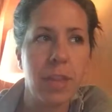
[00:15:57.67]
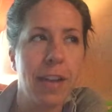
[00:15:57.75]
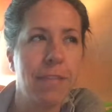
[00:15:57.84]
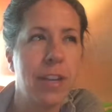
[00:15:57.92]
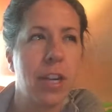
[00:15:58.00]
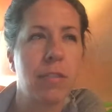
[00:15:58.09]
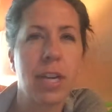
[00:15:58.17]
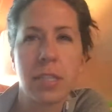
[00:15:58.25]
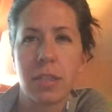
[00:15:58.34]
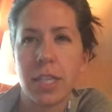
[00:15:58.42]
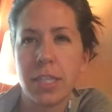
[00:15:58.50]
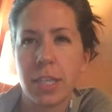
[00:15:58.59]
If your
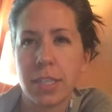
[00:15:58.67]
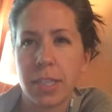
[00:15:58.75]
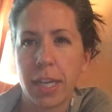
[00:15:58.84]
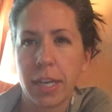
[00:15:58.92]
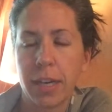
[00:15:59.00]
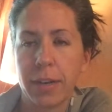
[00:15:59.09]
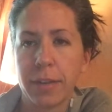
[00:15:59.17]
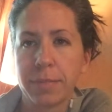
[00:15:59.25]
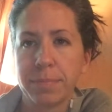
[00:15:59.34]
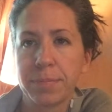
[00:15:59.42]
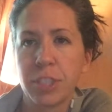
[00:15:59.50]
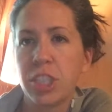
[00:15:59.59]
restaurant does like a
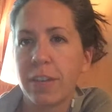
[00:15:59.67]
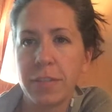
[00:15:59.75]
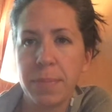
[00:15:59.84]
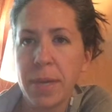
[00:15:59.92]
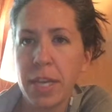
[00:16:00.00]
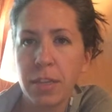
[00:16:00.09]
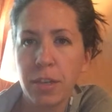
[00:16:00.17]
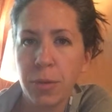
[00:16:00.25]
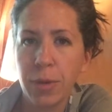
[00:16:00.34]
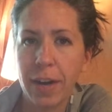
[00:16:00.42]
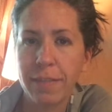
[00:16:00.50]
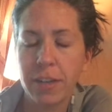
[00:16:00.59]
shift meal or
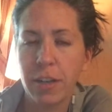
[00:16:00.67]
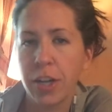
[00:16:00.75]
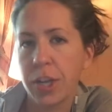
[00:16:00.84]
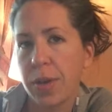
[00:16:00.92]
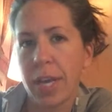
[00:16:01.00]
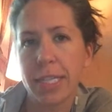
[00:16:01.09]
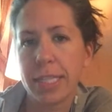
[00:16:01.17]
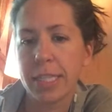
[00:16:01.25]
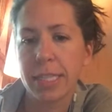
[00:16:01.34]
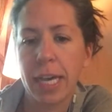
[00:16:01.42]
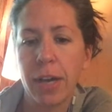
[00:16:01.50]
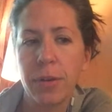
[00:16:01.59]
whatever, or get a
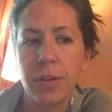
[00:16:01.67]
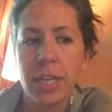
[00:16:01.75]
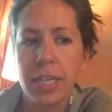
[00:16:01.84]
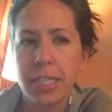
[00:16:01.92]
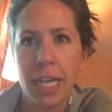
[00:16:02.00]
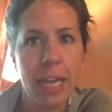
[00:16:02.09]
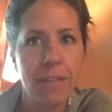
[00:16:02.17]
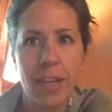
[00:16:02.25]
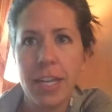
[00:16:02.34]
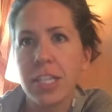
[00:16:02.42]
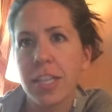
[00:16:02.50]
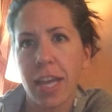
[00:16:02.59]
discount, take
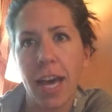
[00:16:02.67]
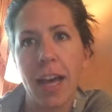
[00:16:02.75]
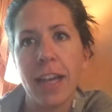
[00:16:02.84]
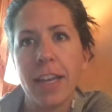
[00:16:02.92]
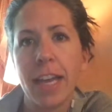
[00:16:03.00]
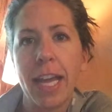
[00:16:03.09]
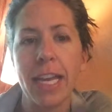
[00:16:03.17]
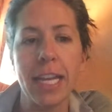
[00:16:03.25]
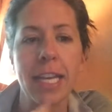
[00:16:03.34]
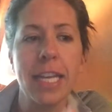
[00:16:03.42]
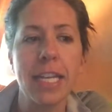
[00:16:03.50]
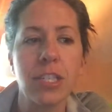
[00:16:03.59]
advantage of that and
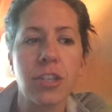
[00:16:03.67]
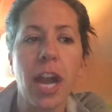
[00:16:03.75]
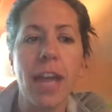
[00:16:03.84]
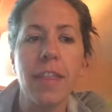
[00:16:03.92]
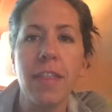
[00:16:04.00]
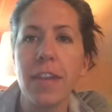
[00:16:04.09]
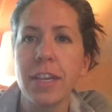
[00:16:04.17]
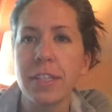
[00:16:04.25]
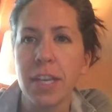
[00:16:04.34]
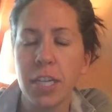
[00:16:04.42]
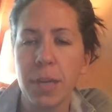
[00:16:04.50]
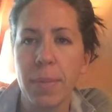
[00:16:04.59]
try the things
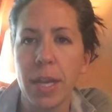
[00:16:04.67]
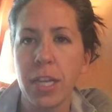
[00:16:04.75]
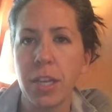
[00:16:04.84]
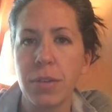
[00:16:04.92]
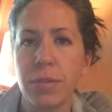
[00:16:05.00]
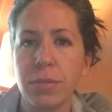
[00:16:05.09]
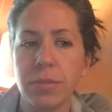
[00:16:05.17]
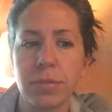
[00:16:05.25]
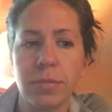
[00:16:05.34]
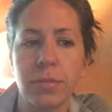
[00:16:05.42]
on your menu.